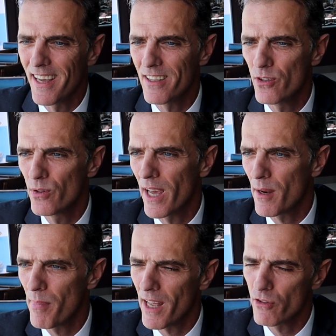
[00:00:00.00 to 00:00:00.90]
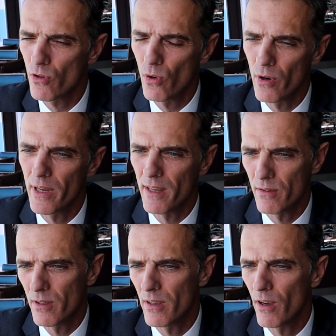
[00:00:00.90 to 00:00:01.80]
and you get a bad score,
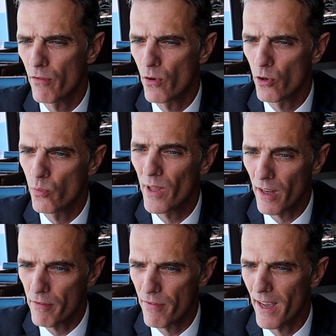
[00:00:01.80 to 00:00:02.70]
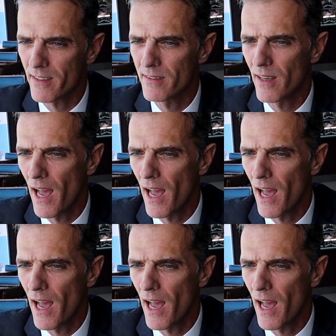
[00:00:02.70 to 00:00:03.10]
that of course will affect